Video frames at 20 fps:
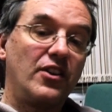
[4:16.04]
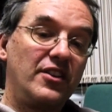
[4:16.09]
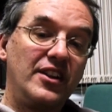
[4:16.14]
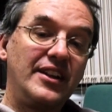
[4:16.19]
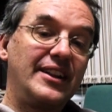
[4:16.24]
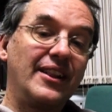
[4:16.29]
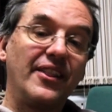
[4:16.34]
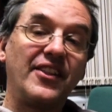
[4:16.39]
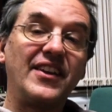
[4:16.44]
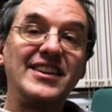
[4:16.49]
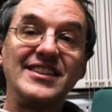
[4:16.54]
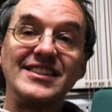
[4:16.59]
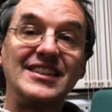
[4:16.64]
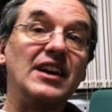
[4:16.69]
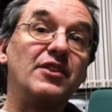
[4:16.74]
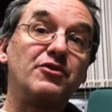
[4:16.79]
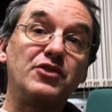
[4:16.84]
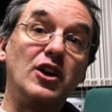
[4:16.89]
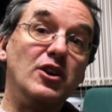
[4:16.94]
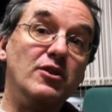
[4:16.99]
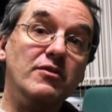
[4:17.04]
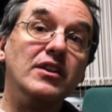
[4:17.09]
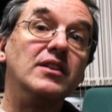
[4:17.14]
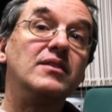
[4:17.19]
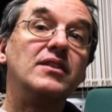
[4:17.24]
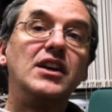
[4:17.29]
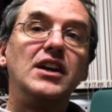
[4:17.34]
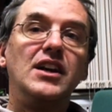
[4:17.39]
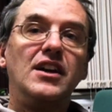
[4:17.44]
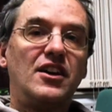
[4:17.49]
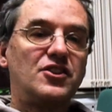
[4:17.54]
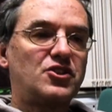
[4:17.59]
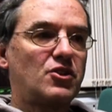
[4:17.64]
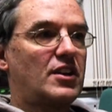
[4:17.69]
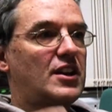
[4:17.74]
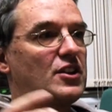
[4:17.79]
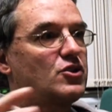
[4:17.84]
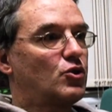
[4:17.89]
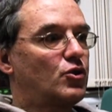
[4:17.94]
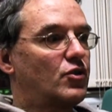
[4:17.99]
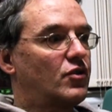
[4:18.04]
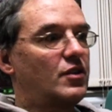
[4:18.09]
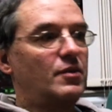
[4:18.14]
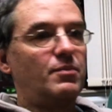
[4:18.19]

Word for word: of the little things left over. And so they're sort of,